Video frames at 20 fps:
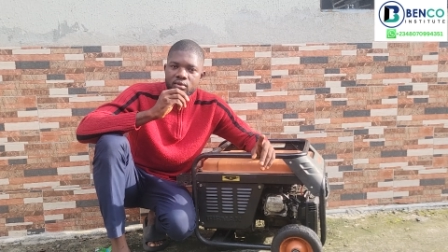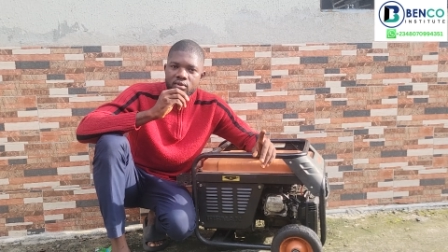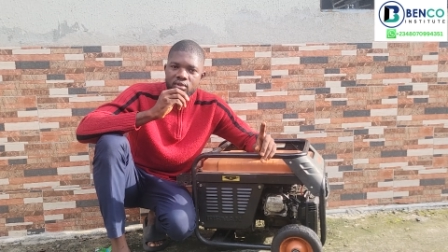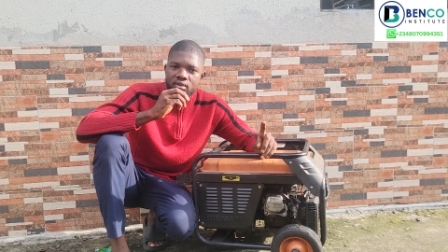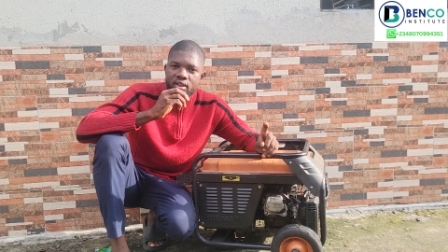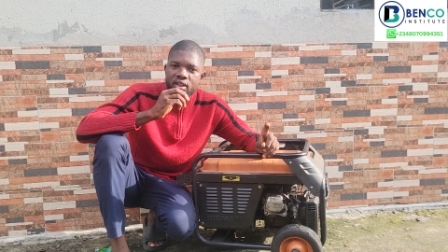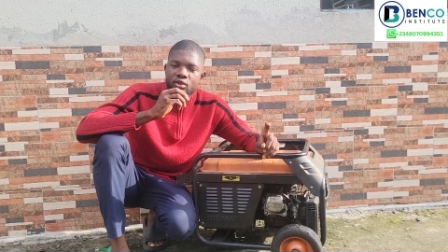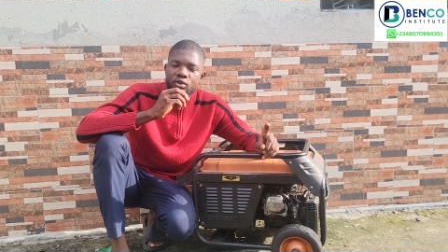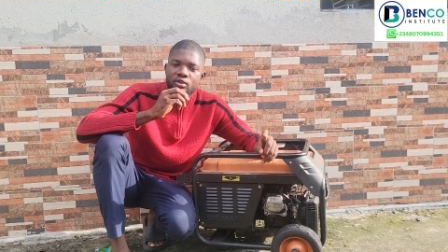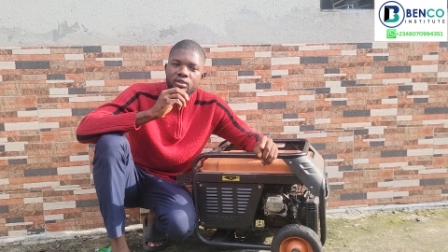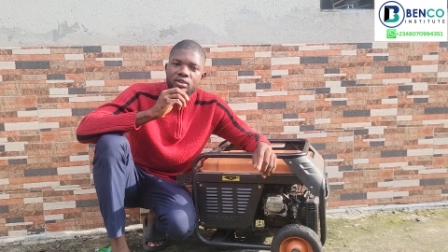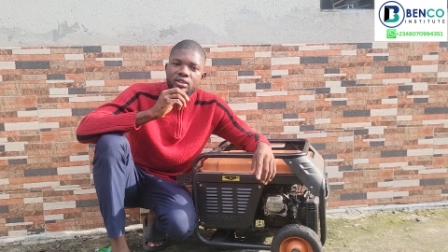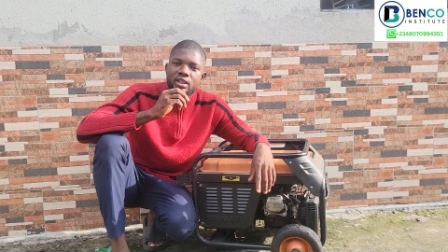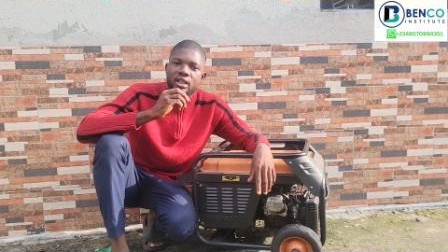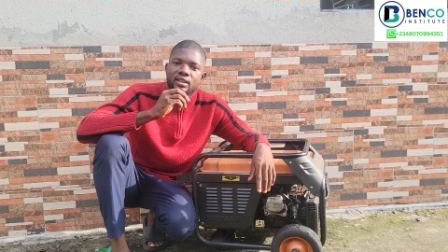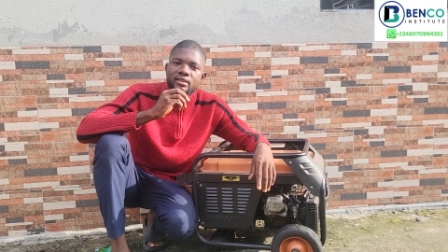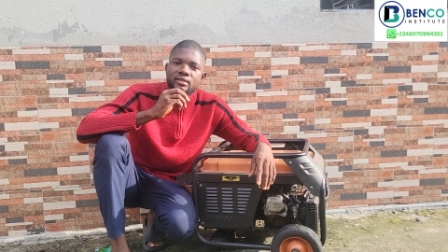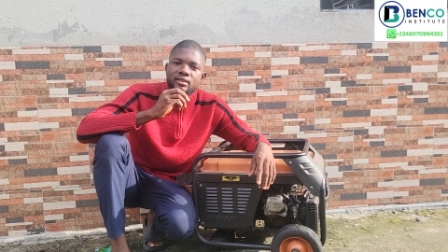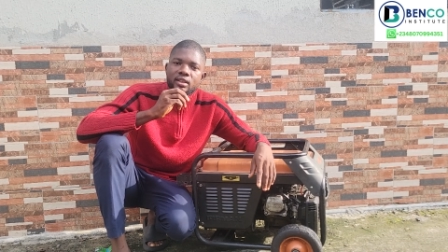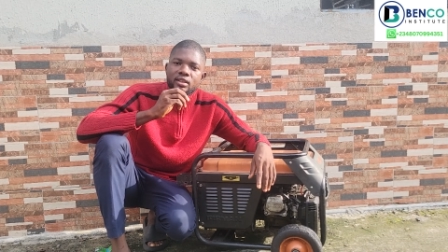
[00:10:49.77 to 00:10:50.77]
Second thing
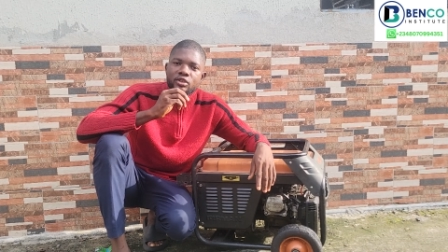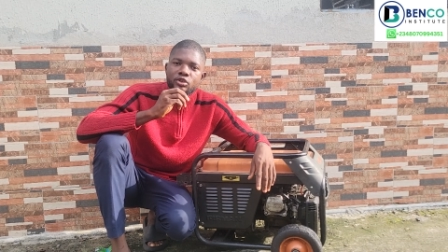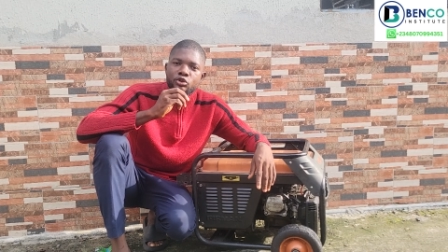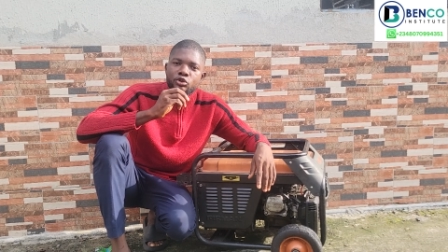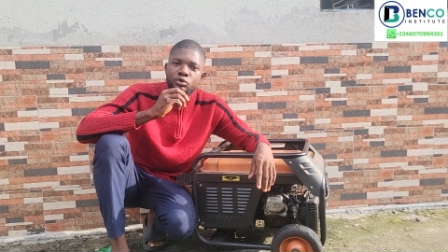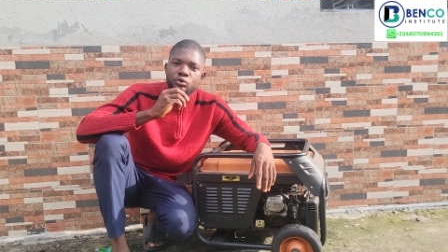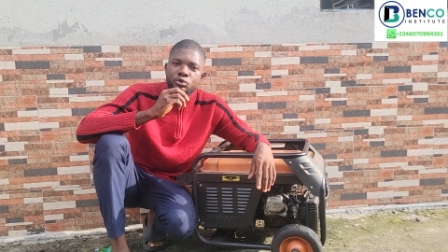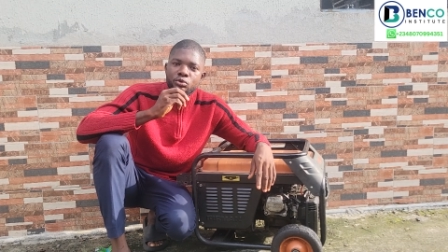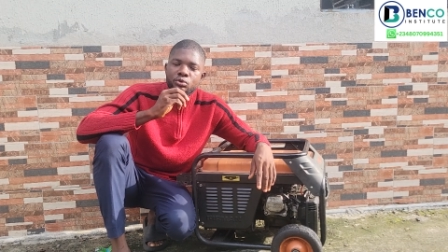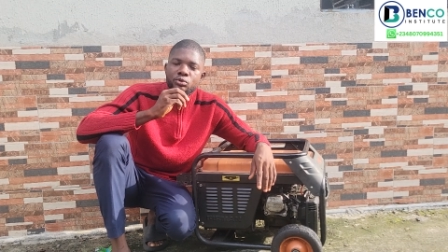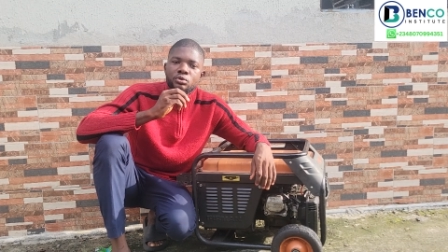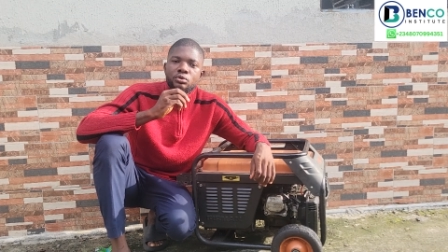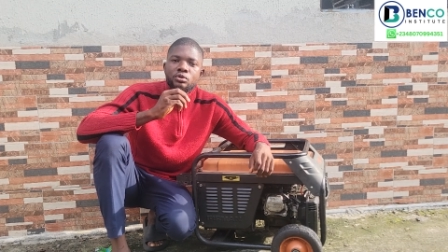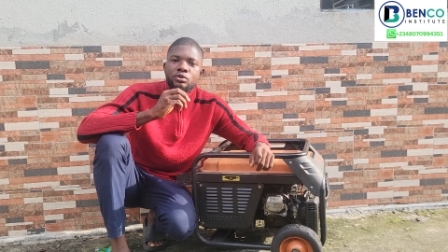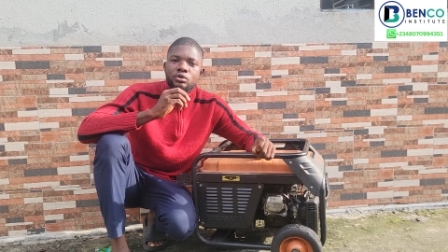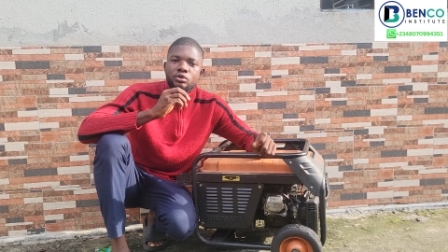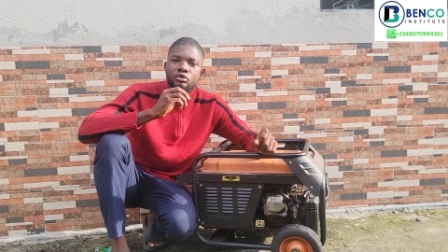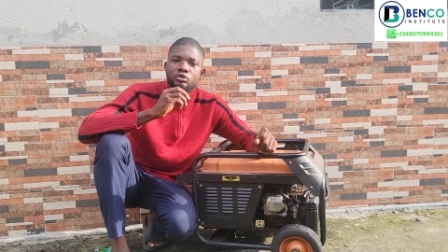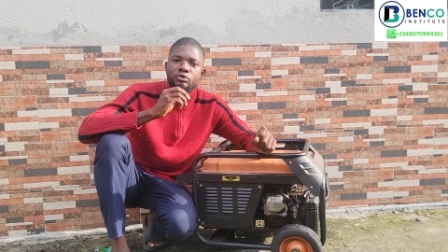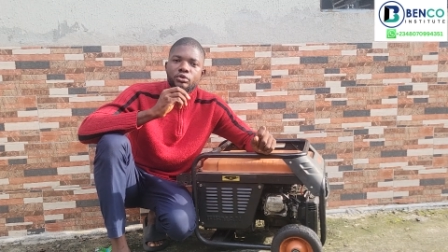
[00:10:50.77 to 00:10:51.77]
I said you should do,
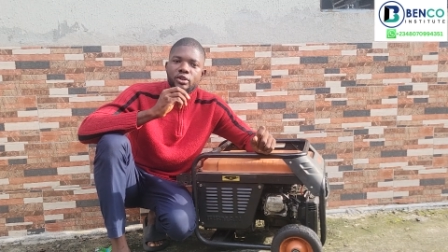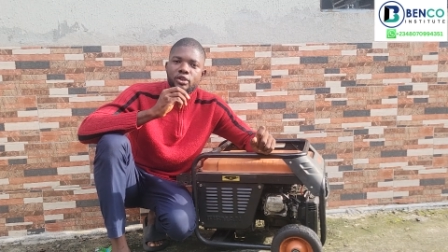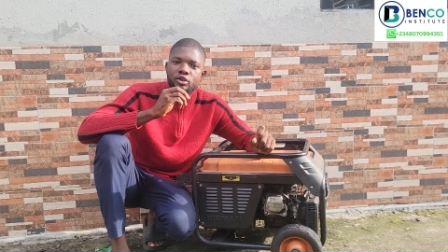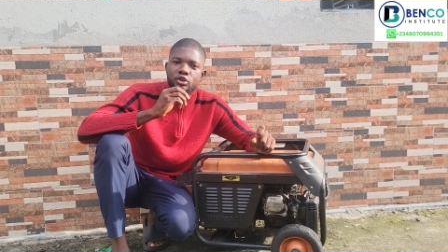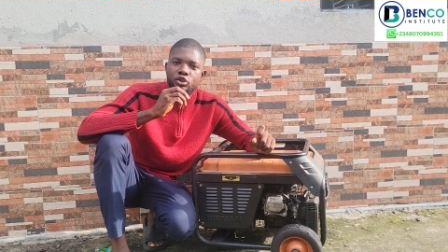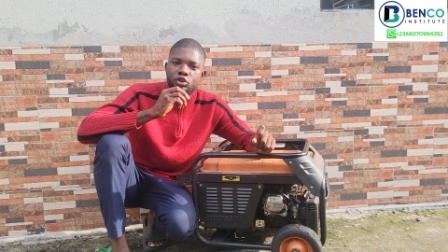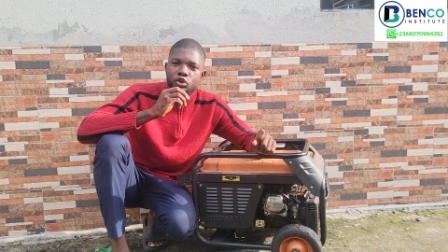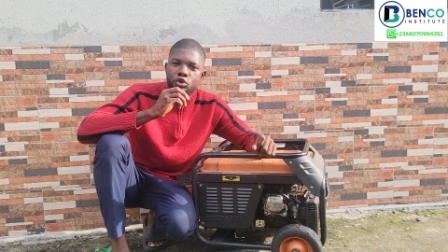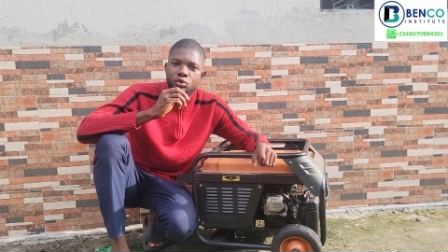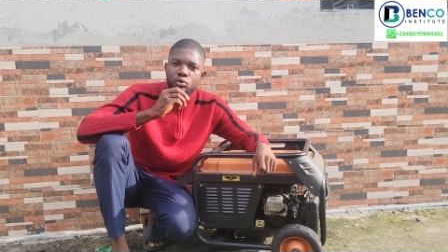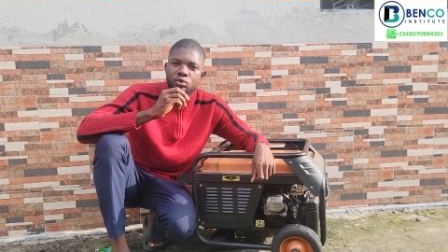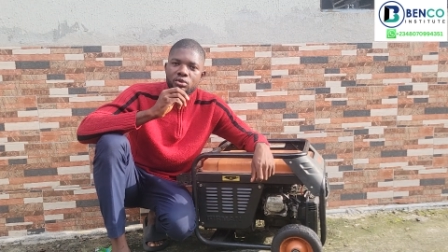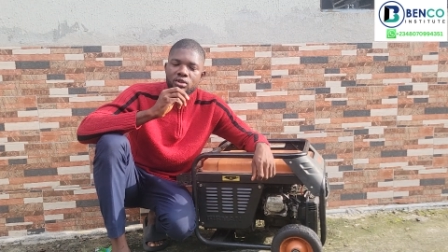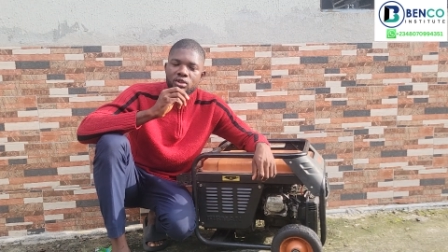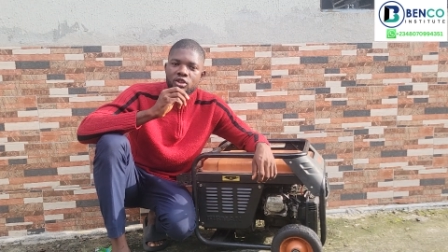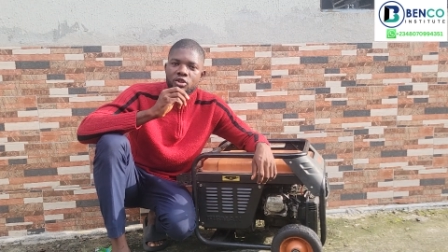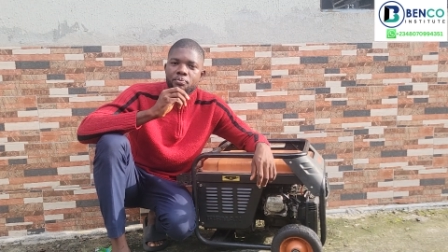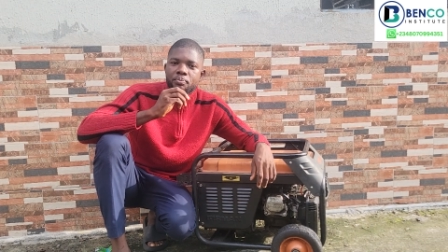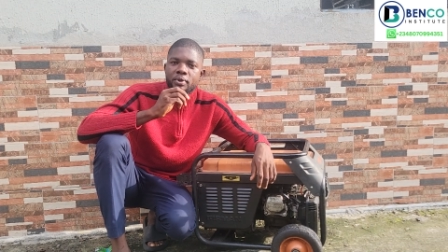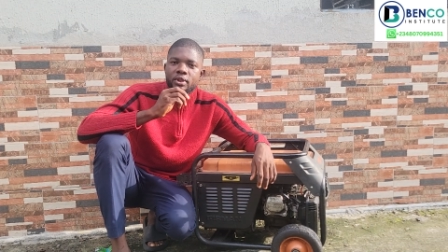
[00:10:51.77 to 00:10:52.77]
reduce
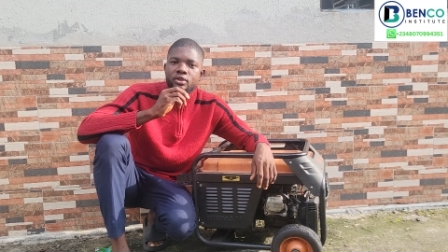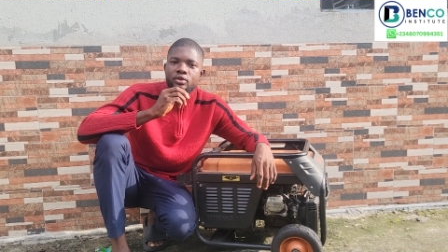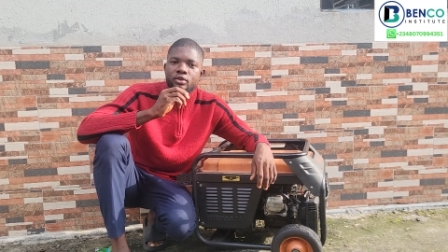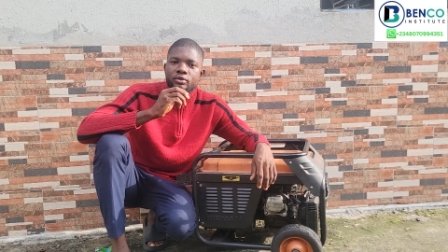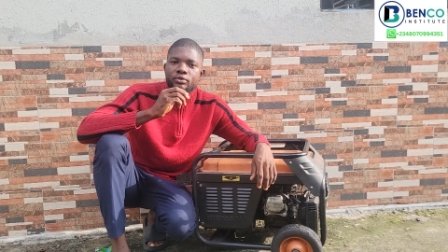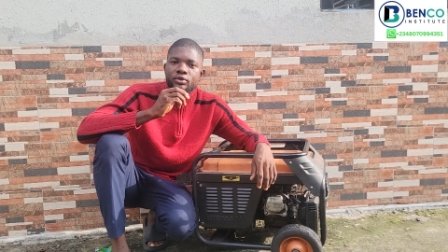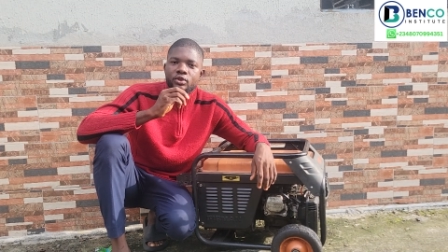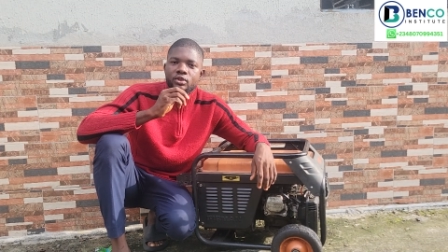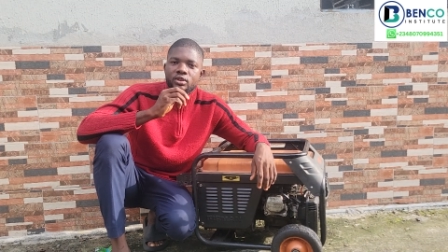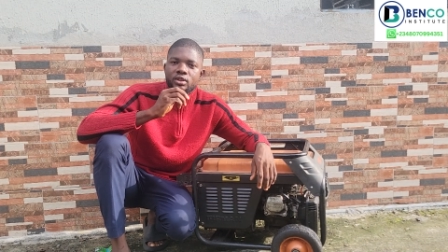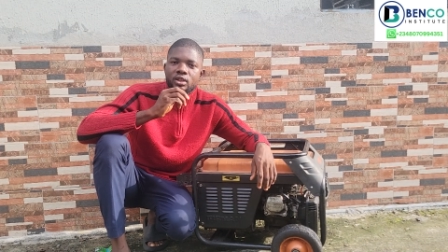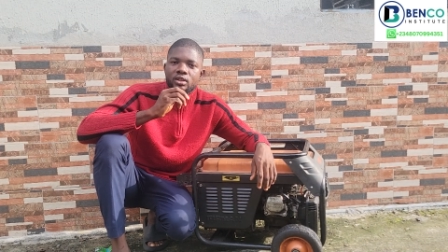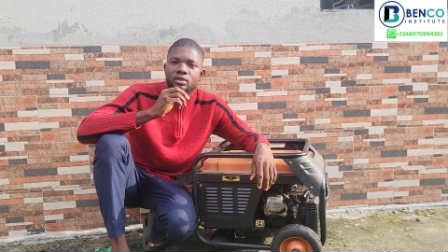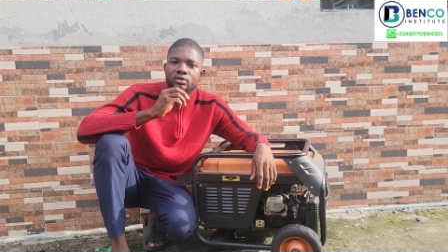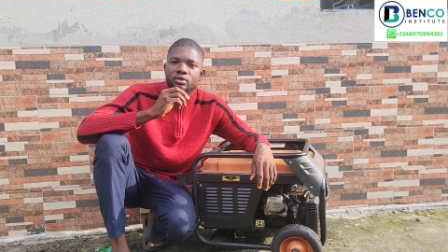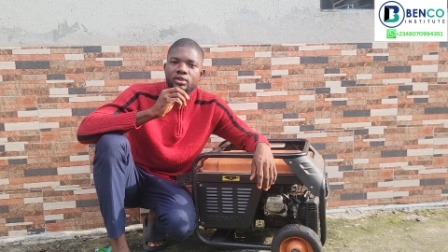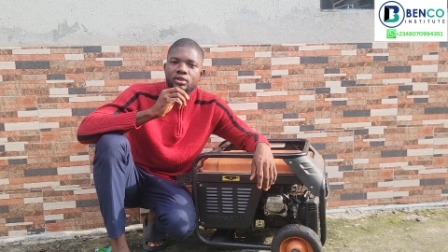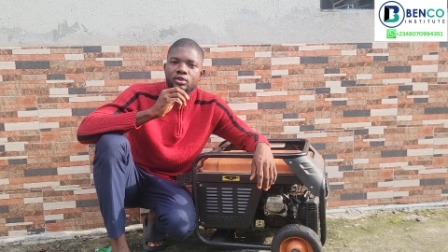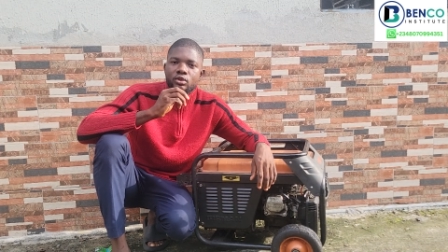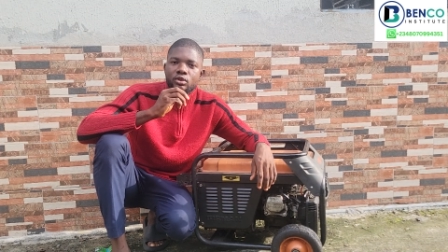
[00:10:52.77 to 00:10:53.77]
the speed of your
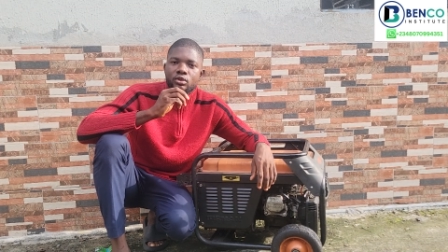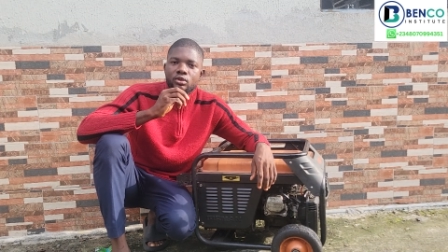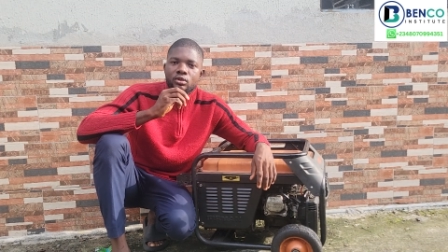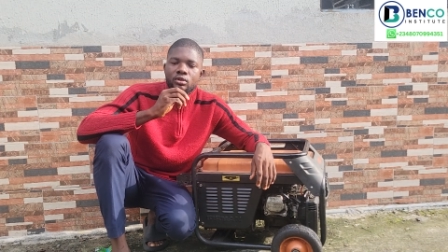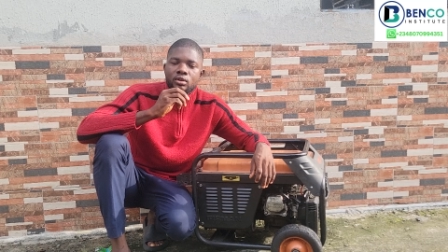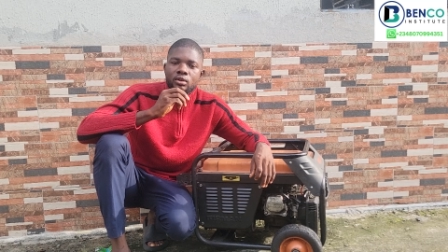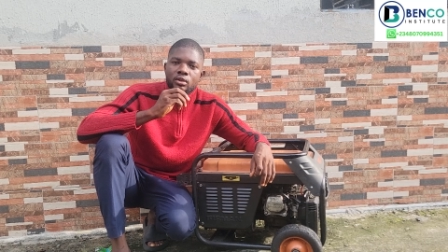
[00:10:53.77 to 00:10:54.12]
generator